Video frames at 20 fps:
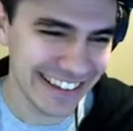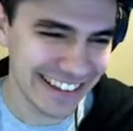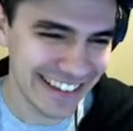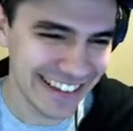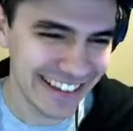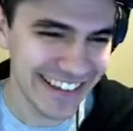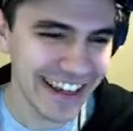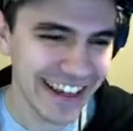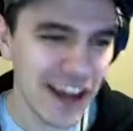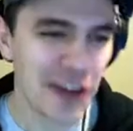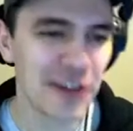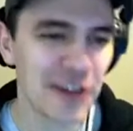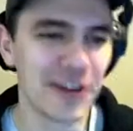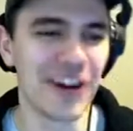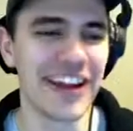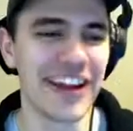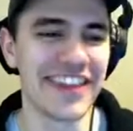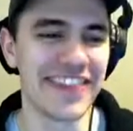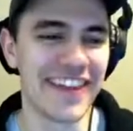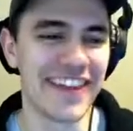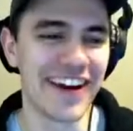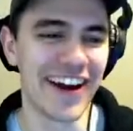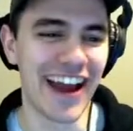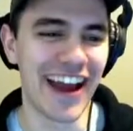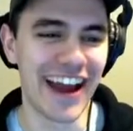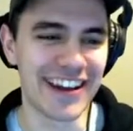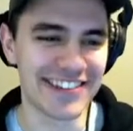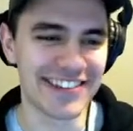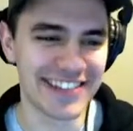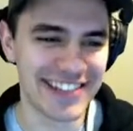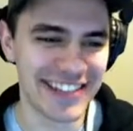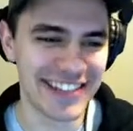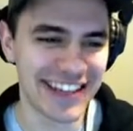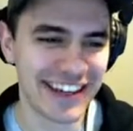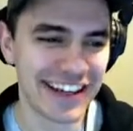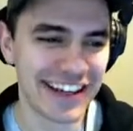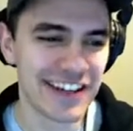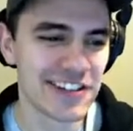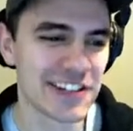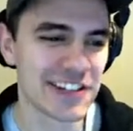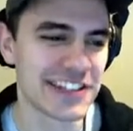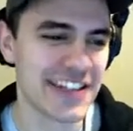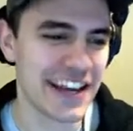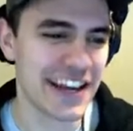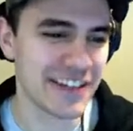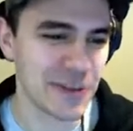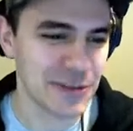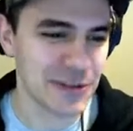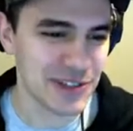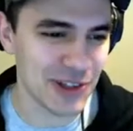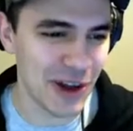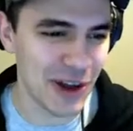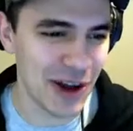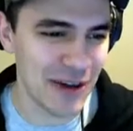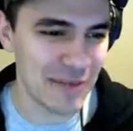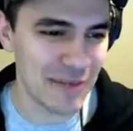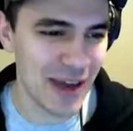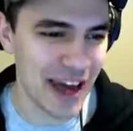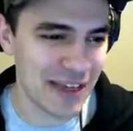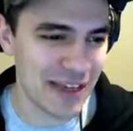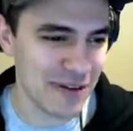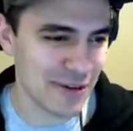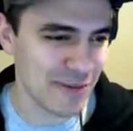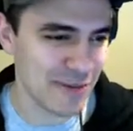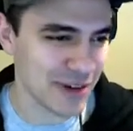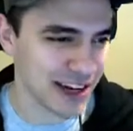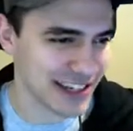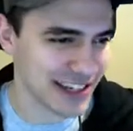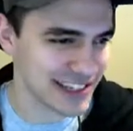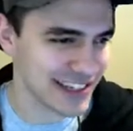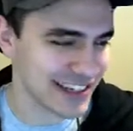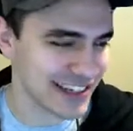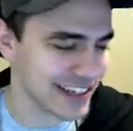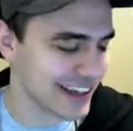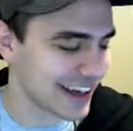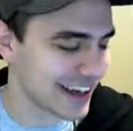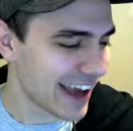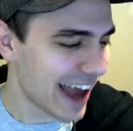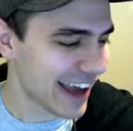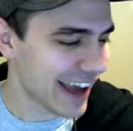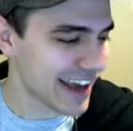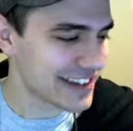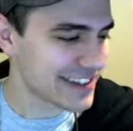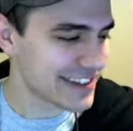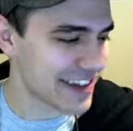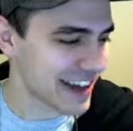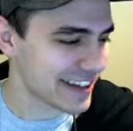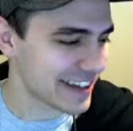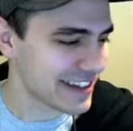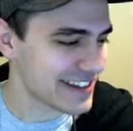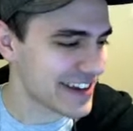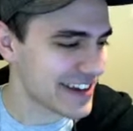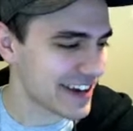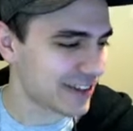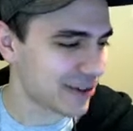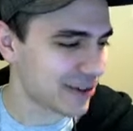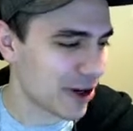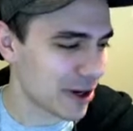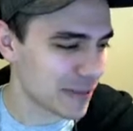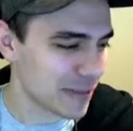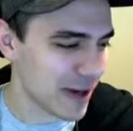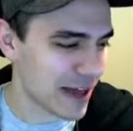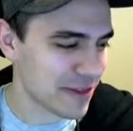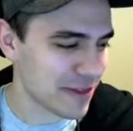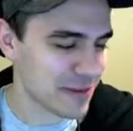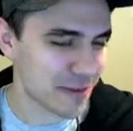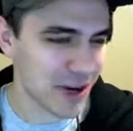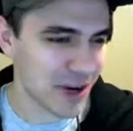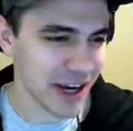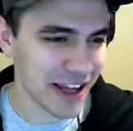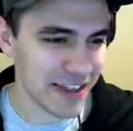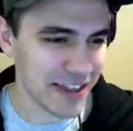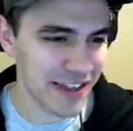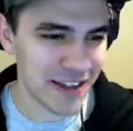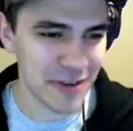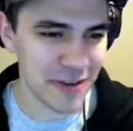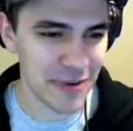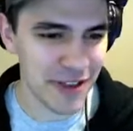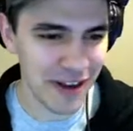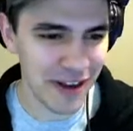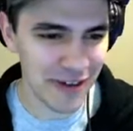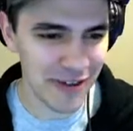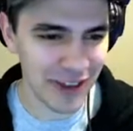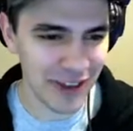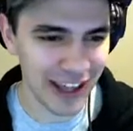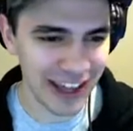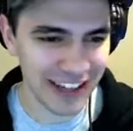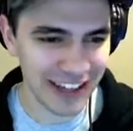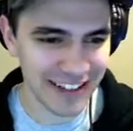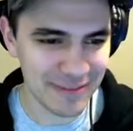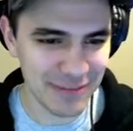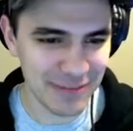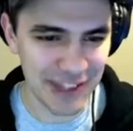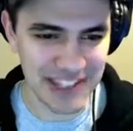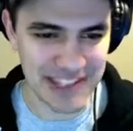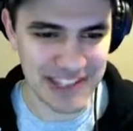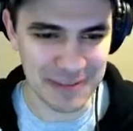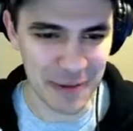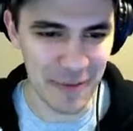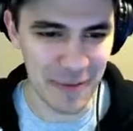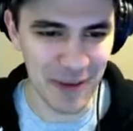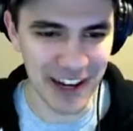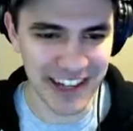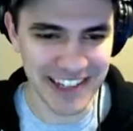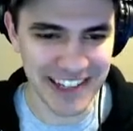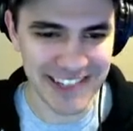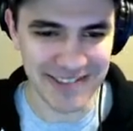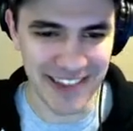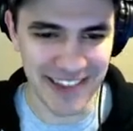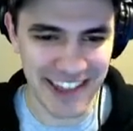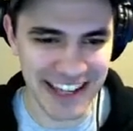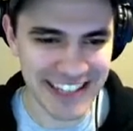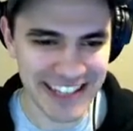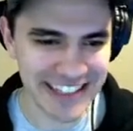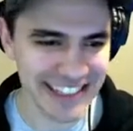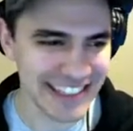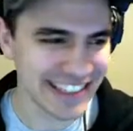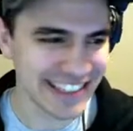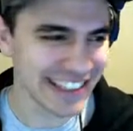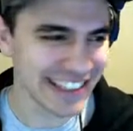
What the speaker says: You're in their house, just taking those long bathroom breaks. I got Dane to take a long bathroom break. I think you were there for that. Play some Among Us with us.